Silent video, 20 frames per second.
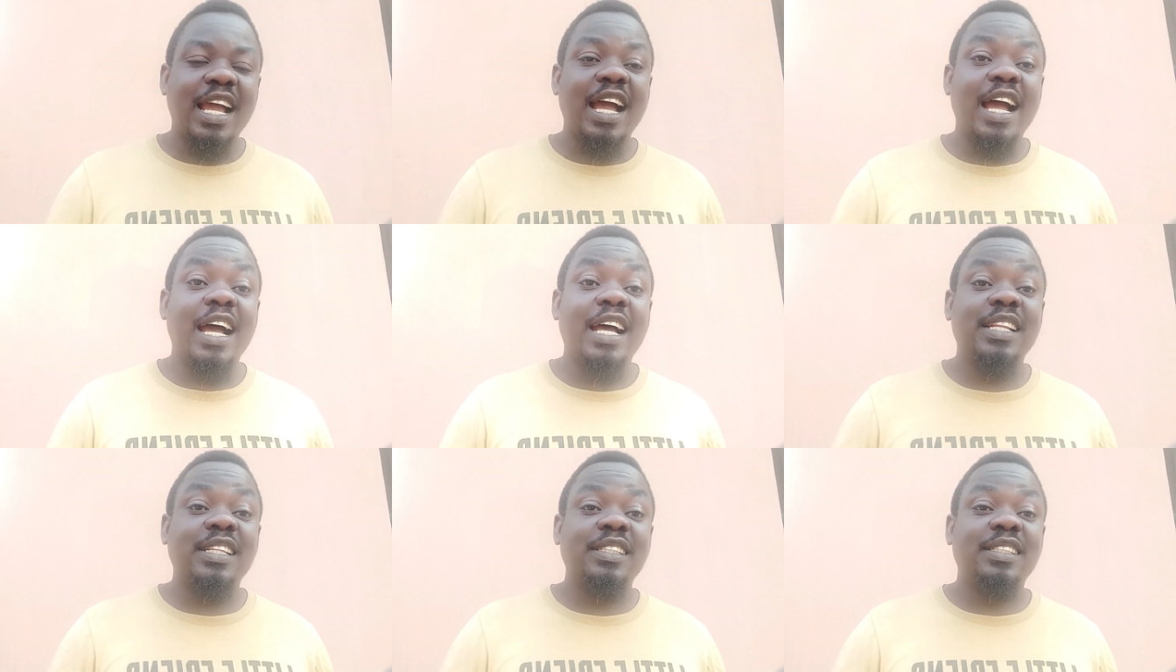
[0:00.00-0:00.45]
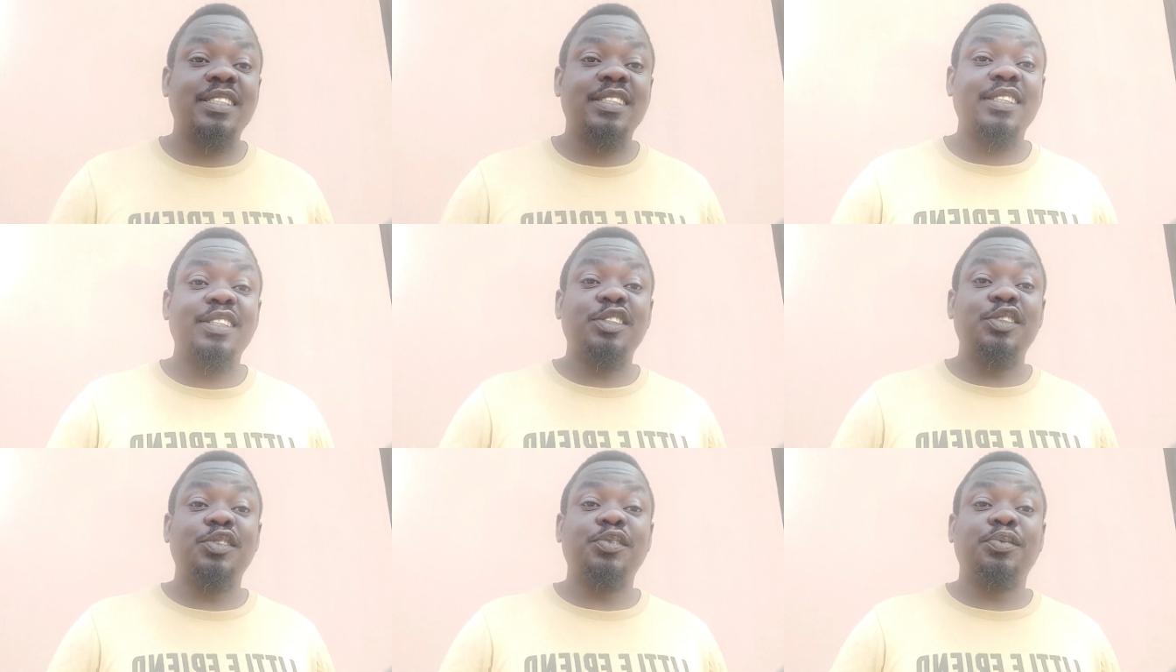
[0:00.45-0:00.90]
and
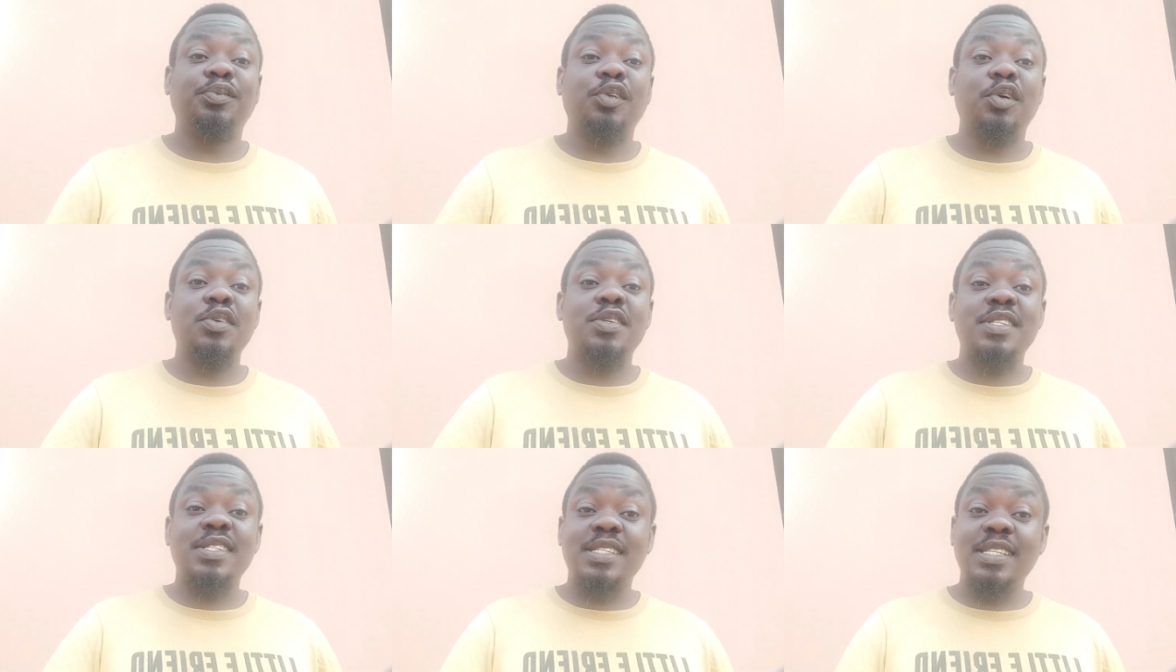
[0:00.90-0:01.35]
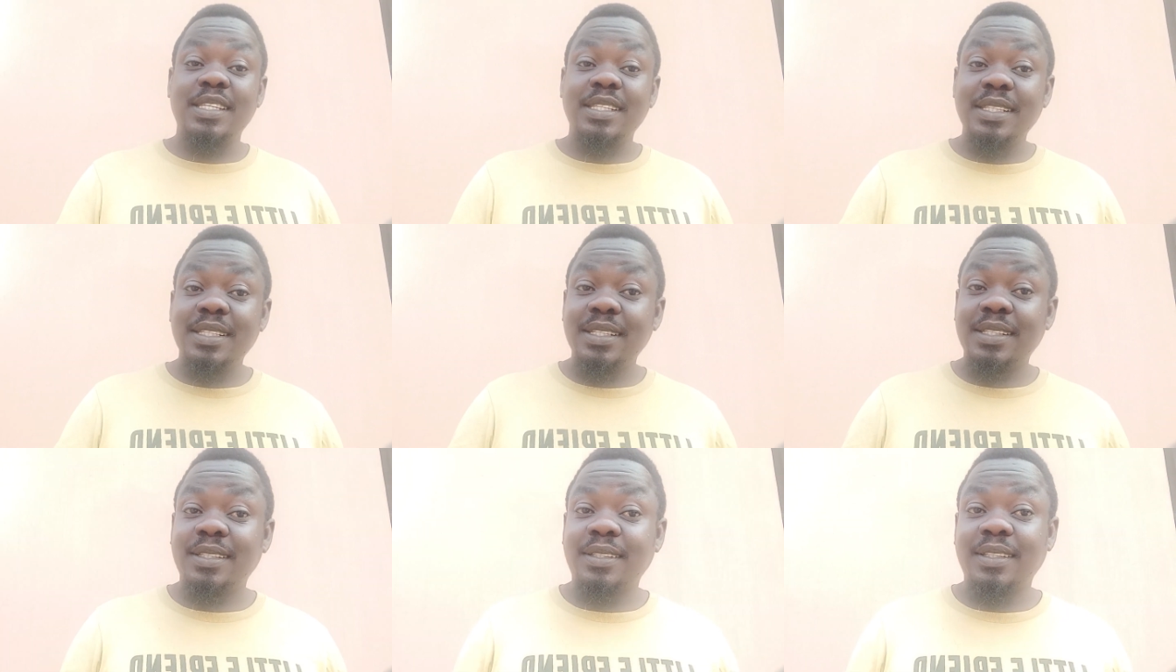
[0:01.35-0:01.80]
you've not
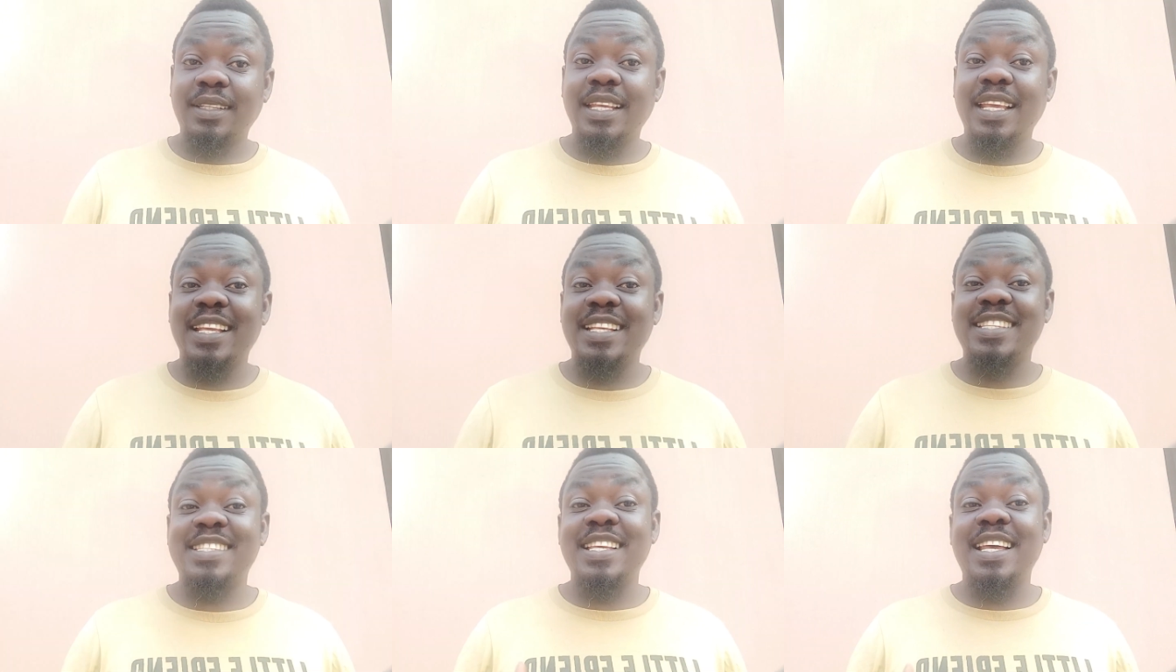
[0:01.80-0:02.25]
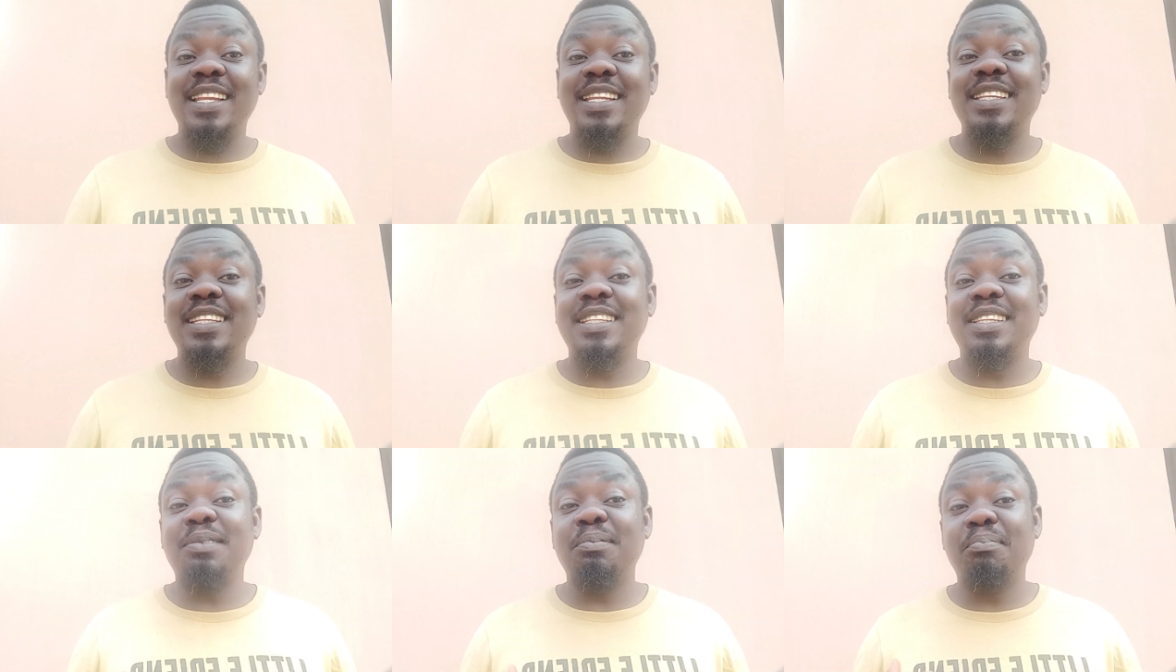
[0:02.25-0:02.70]
seen
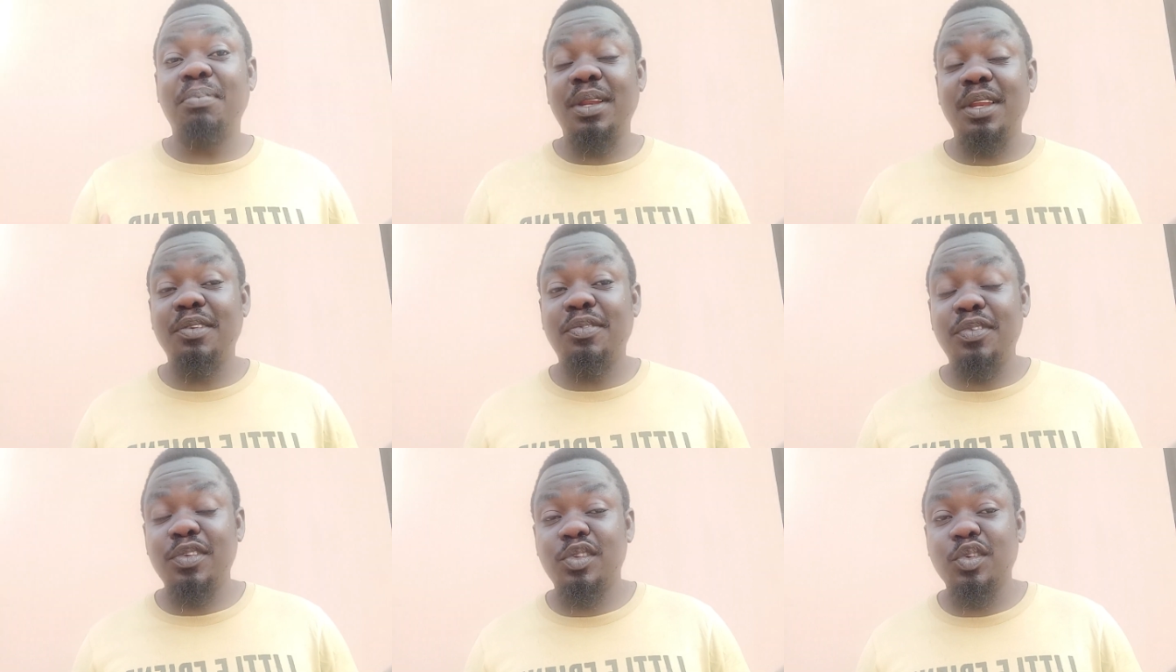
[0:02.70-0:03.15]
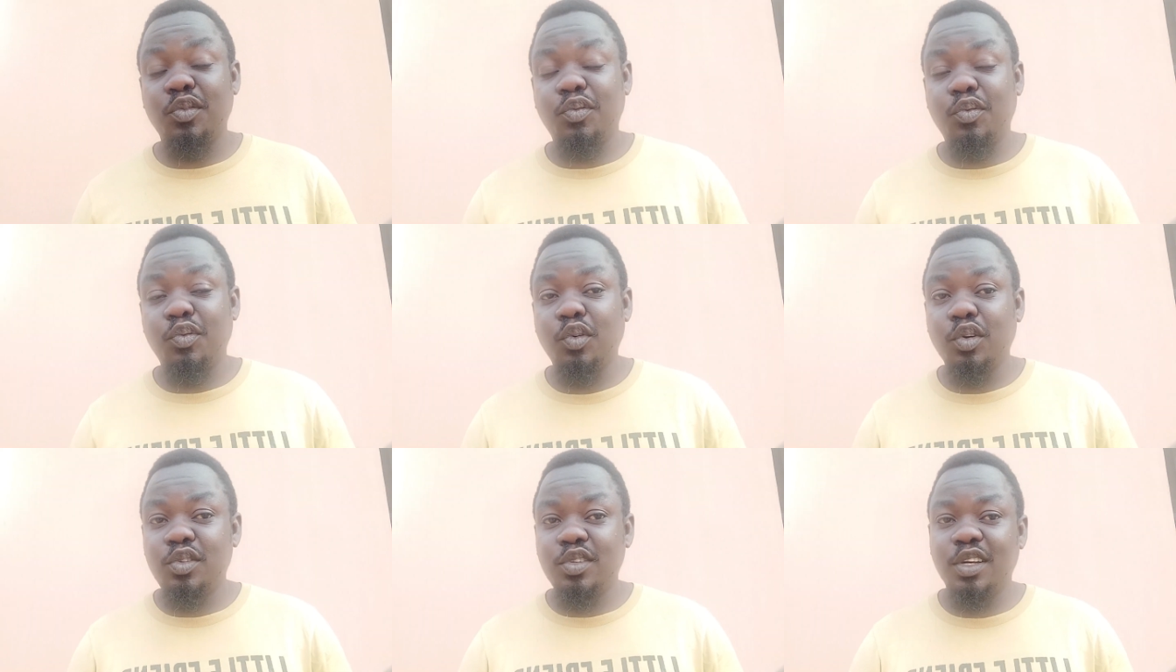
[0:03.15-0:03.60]
exactly the benefit of
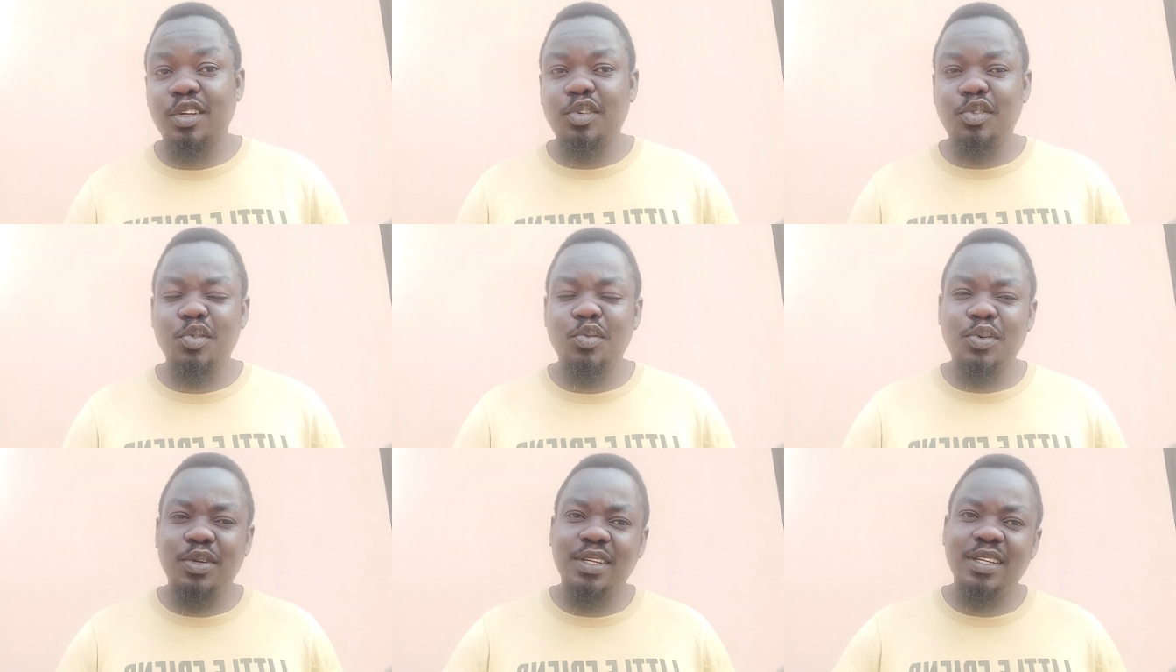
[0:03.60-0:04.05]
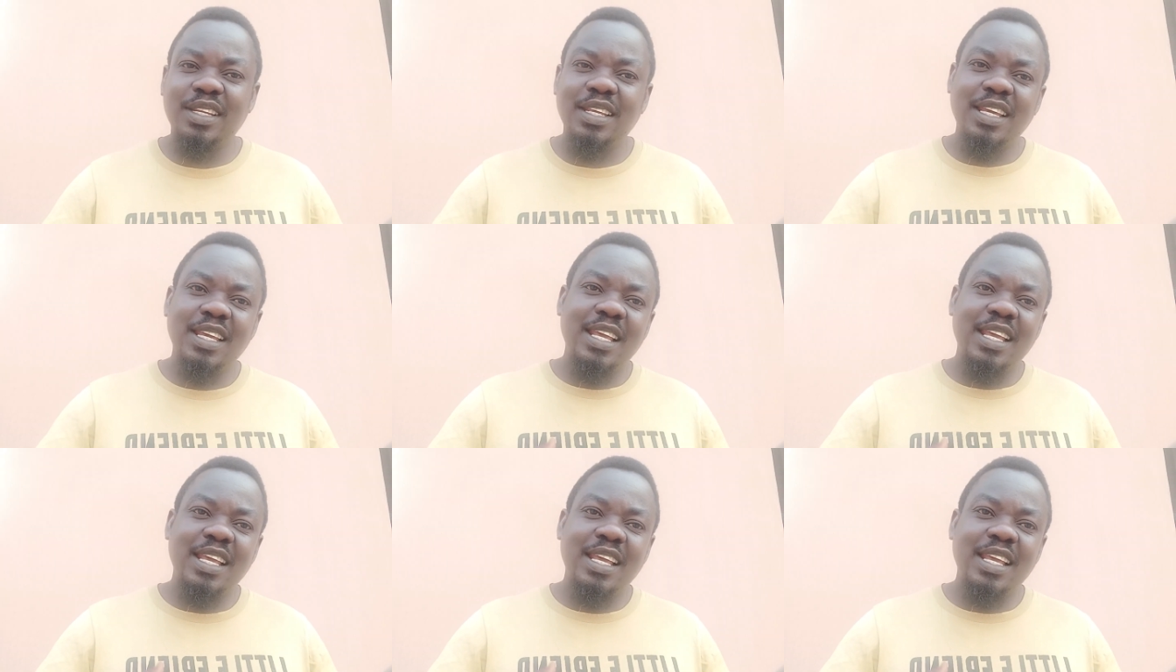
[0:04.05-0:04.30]
what you're doing,